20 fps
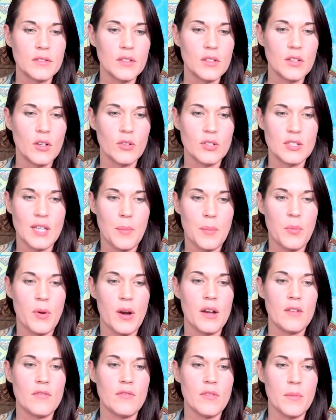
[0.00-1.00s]
you know
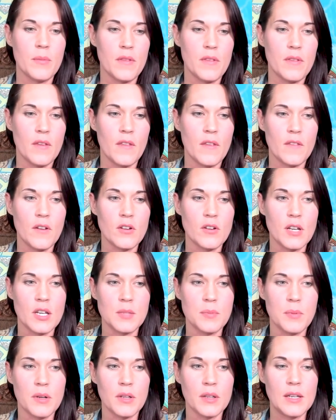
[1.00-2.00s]
separated from the thing that they're
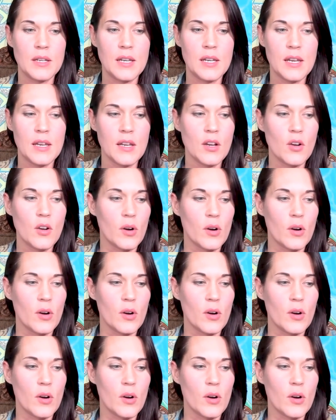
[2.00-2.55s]
desperately needing